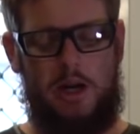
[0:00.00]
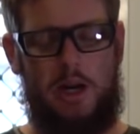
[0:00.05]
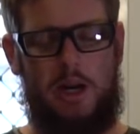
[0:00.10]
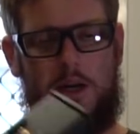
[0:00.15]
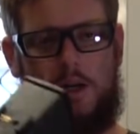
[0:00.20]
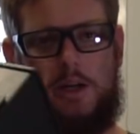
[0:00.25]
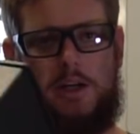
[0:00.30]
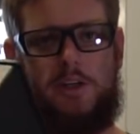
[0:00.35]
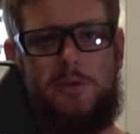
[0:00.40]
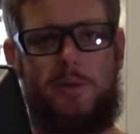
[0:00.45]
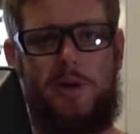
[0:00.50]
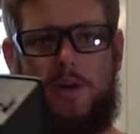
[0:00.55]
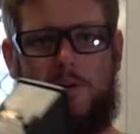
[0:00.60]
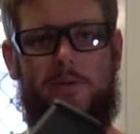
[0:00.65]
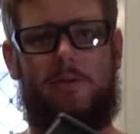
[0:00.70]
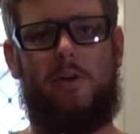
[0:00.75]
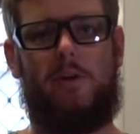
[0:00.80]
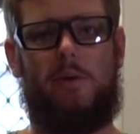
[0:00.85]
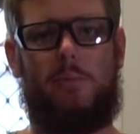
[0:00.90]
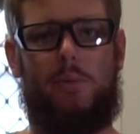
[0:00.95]
it needs to be able
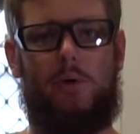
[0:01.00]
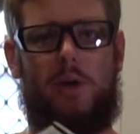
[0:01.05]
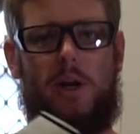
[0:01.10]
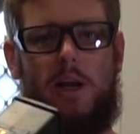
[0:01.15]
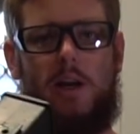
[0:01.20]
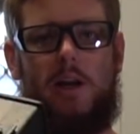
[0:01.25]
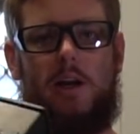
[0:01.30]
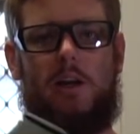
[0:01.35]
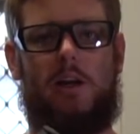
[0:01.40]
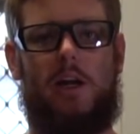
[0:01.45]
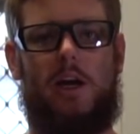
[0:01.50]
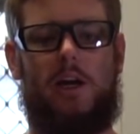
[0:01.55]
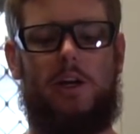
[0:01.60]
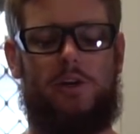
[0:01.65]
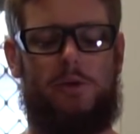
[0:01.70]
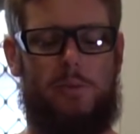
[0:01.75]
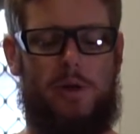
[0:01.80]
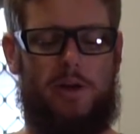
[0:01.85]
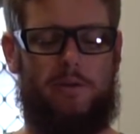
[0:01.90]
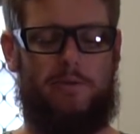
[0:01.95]
to put out a
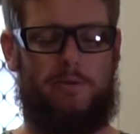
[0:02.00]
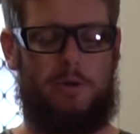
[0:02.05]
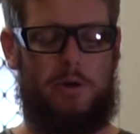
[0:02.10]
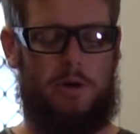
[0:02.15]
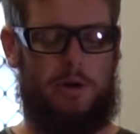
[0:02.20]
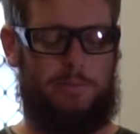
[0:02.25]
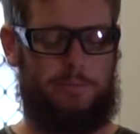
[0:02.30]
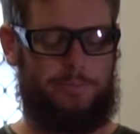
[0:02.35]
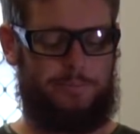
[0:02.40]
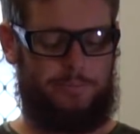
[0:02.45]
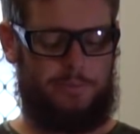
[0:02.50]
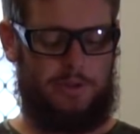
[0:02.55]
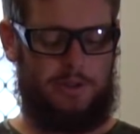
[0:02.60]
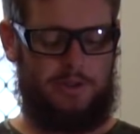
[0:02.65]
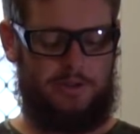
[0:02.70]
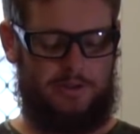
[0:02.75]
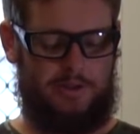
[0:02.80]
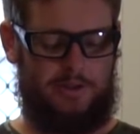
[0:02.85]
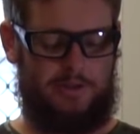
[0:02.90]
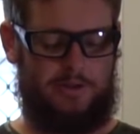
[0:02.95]
large amount of fire,
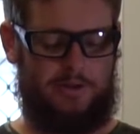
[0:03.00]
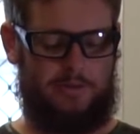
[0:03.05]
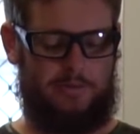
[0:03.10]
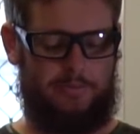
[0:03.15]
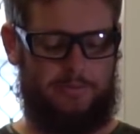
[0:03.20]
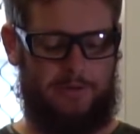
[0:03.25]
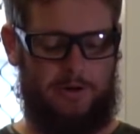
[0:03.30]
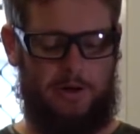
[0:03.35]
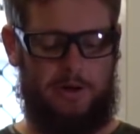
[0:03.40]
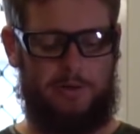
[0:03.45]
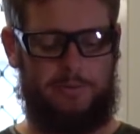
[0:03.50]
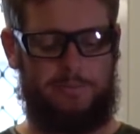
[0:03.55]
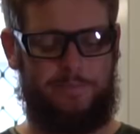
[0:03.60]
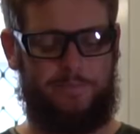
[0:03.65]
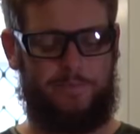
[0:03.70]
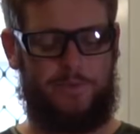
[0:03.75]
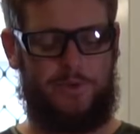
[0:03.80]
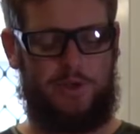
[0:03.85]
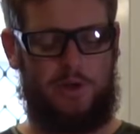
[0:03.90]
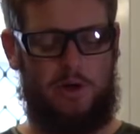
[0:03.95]
consistent fire.
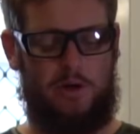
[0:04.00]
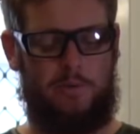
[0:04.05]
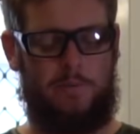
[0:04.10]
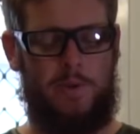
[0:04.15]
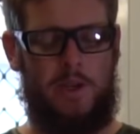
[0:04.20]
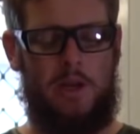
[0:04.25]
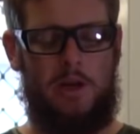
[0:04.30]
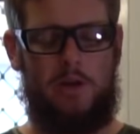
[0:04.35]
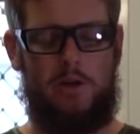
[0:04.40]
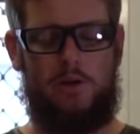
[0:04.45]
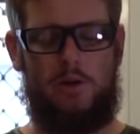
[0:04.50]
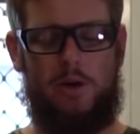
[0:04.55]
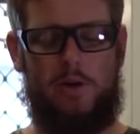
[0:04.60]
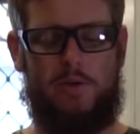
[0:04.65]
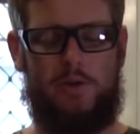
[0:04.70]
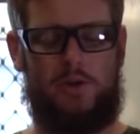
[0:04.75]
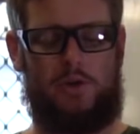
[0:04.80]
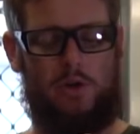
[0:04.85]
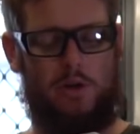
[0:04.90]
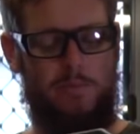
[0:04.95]
So you do have
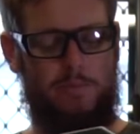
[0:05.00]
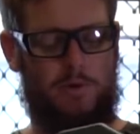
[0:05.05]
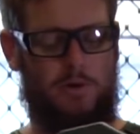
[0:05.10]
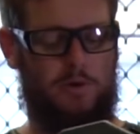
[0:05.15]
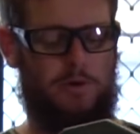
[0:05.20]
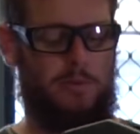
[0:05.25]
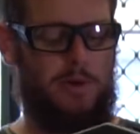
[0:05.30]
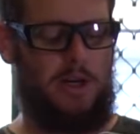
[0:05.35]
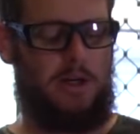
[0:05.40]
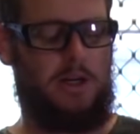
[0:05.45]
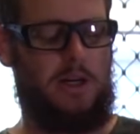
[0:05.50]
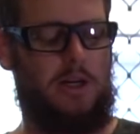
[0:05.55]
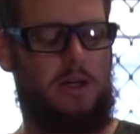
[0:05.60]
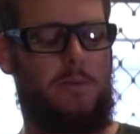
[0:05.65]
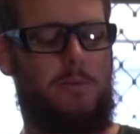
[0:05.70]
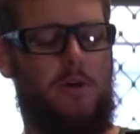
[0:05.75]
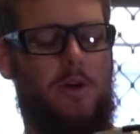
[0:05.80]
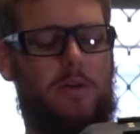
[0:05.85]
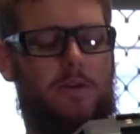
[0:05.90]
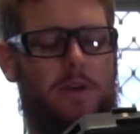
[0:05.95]
this giant box mag. Now
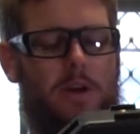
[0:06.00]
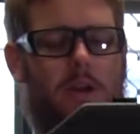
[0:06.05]
you might